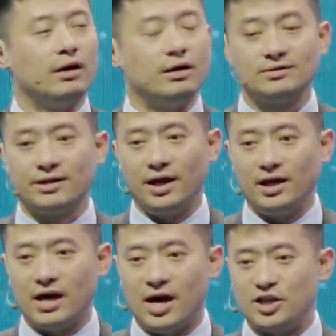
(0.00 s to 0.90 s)

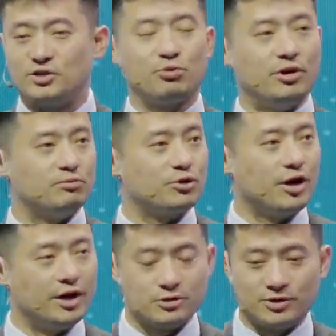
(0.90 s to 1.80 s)
say, ICE Brent
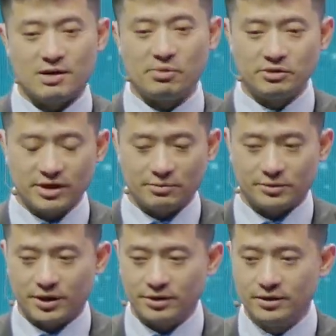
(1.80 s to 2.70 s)
price or WTI
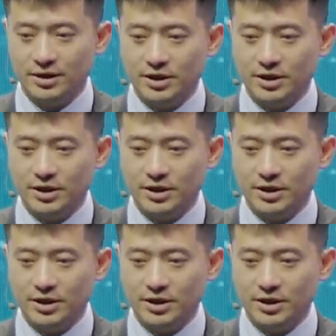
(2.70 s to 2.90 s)
price.